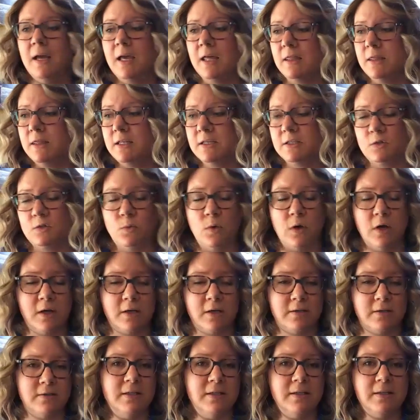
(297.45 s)
And this
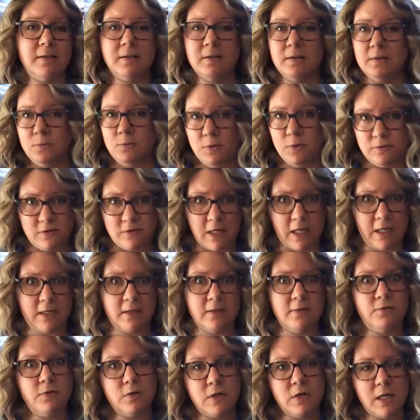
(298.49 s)
one, we've
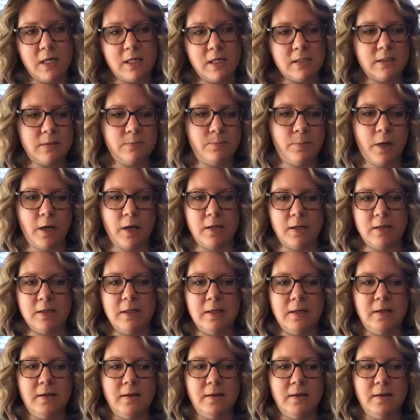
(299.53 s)
taken a few days, but